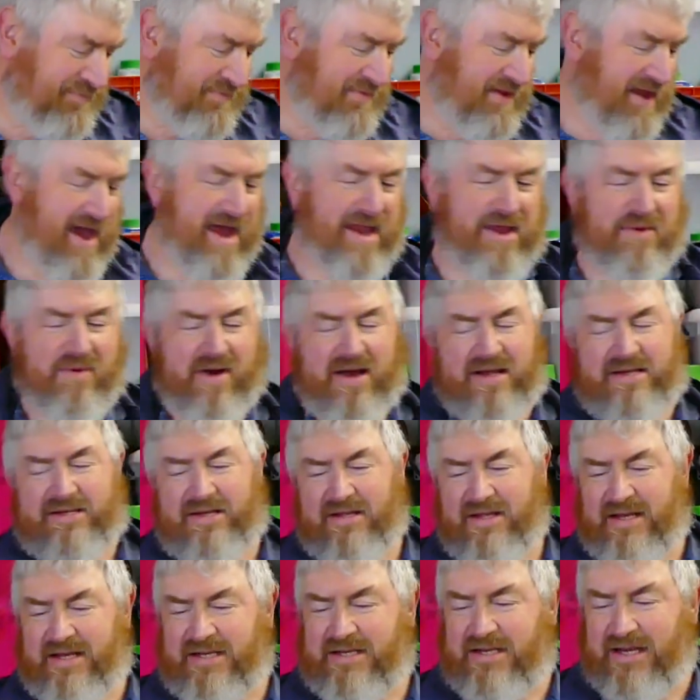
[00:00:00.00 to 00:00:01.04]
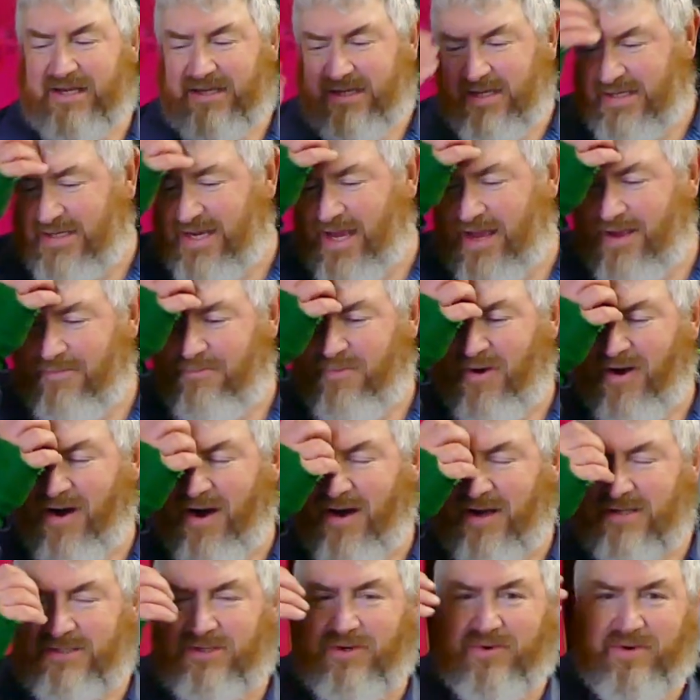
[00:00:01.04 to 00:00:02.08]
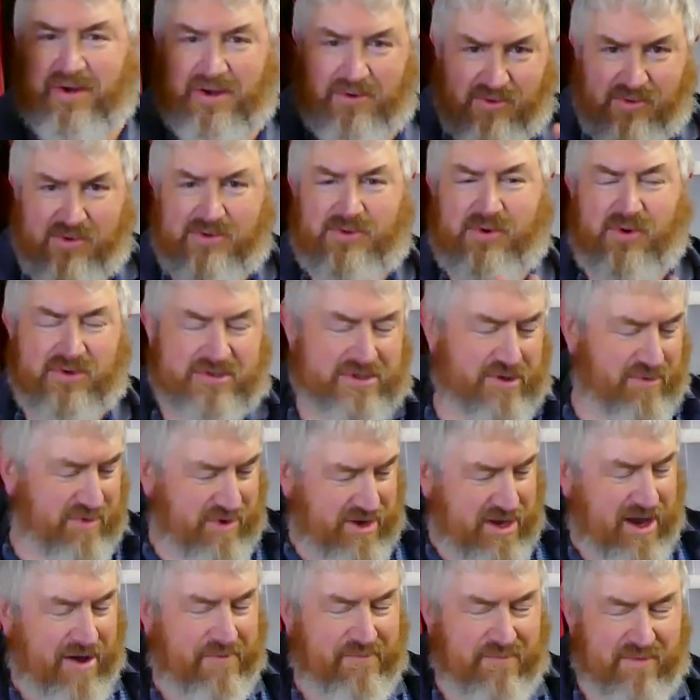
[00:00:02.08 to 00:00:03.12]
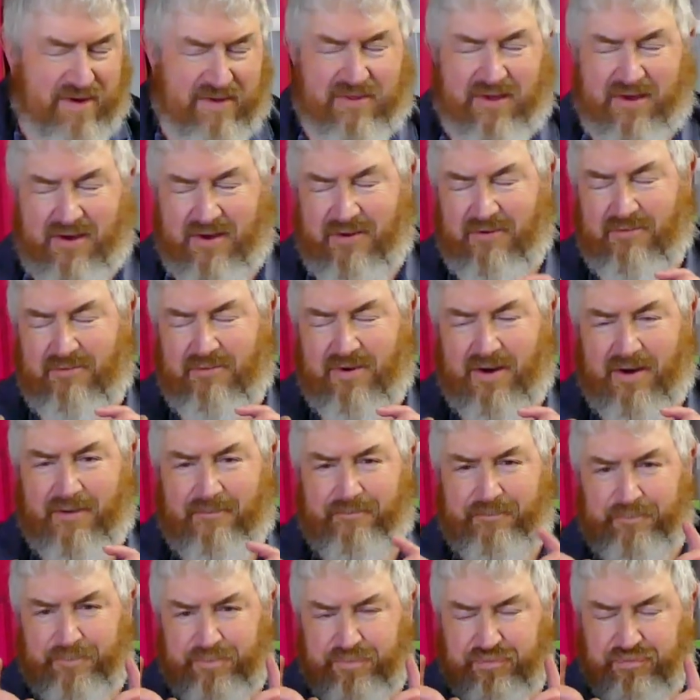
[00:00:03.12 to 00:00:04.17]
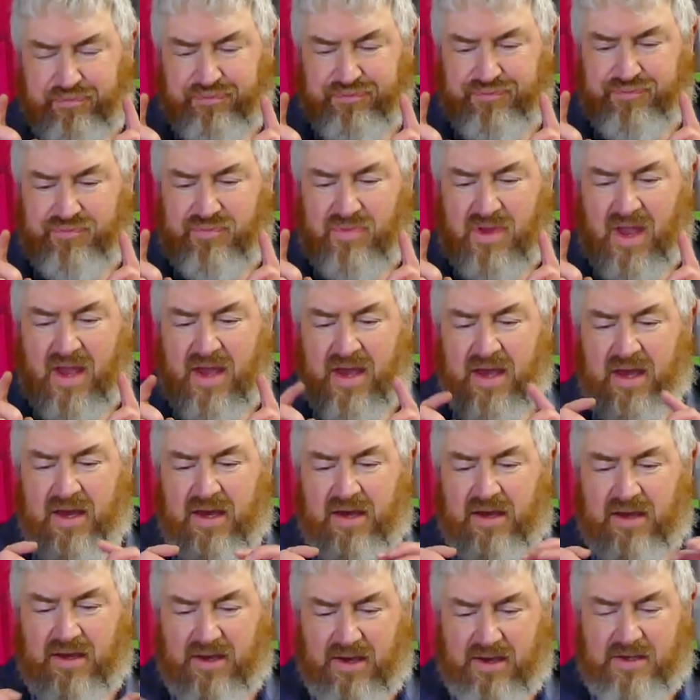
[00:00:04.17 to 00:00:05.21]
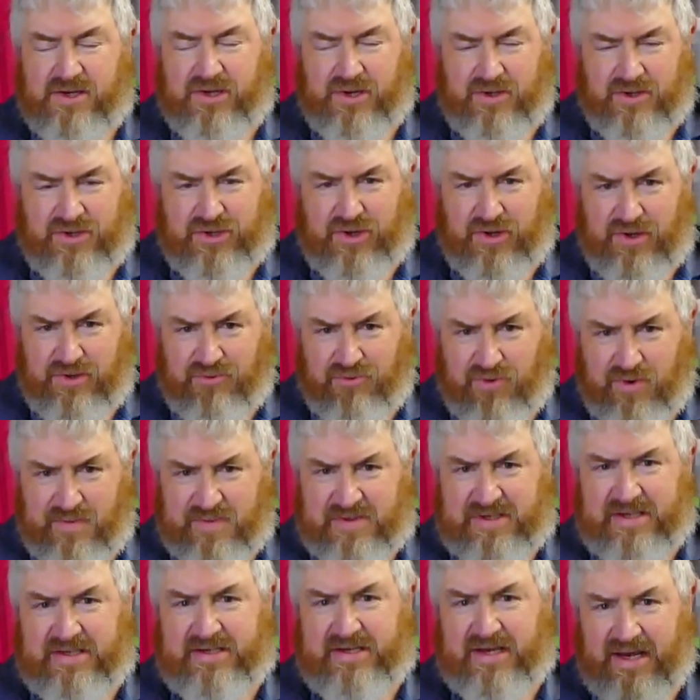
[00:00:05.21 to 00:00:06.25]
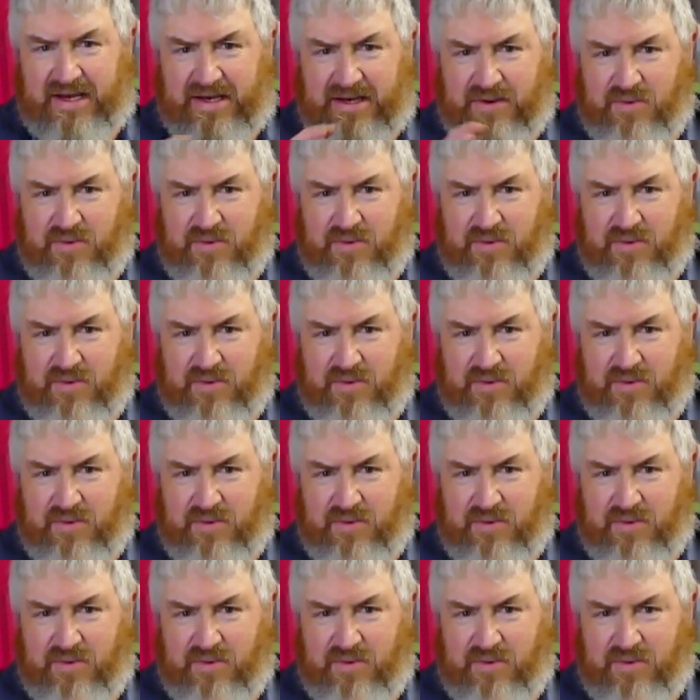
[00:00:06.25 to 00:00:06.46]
Anyway, so this is your second parcel. It also will come with your two groups of seed.